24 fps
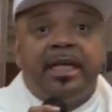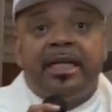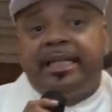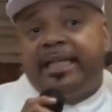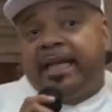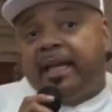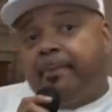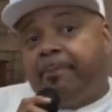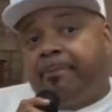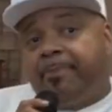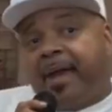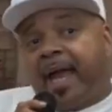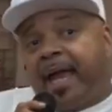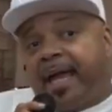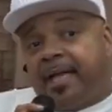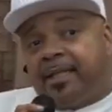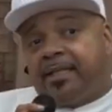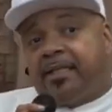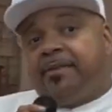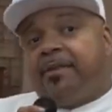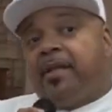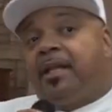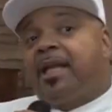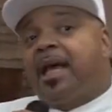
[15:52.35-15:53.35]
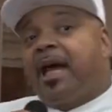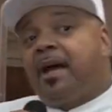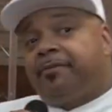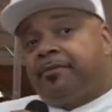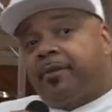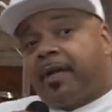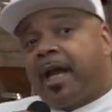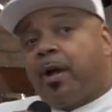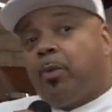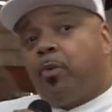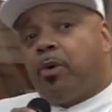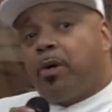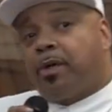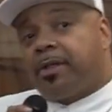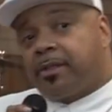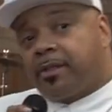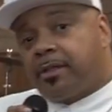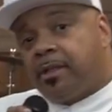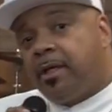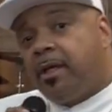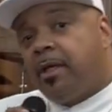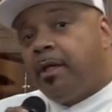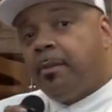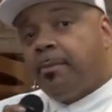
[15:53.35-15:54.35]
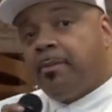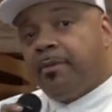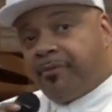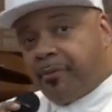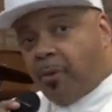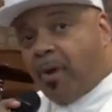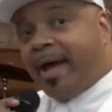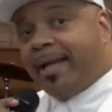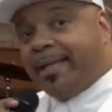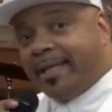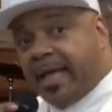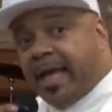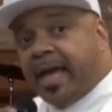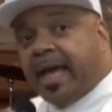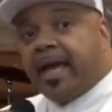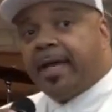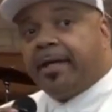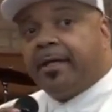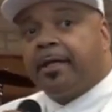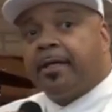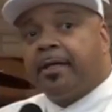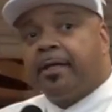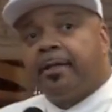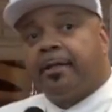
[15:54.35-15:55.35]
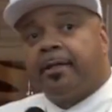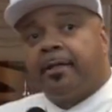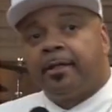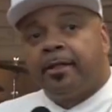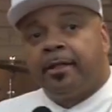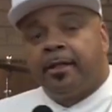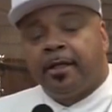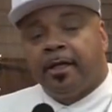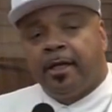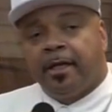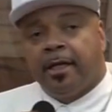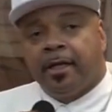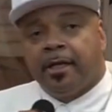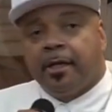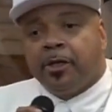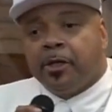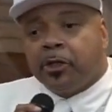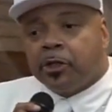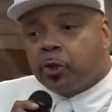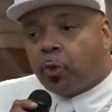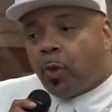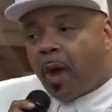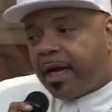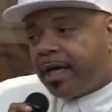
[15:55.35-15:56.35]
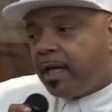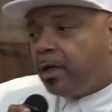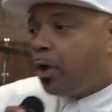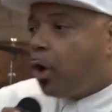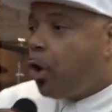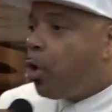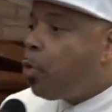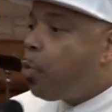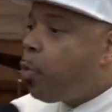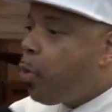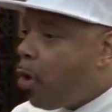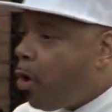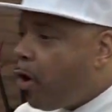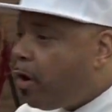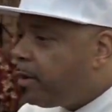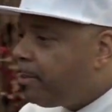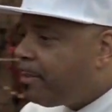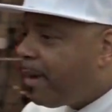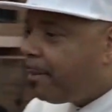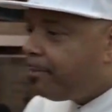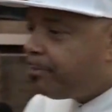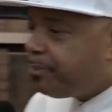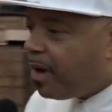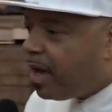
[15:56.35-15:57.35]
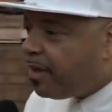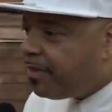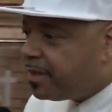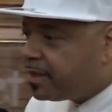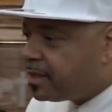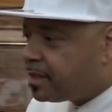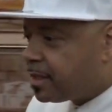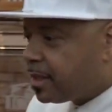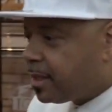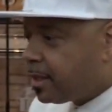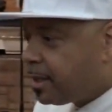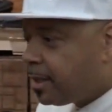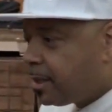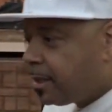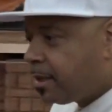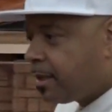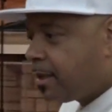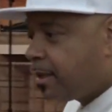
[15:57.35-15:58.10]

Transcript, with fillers: get back into the life that I was before I died, so I can go warn my brothers.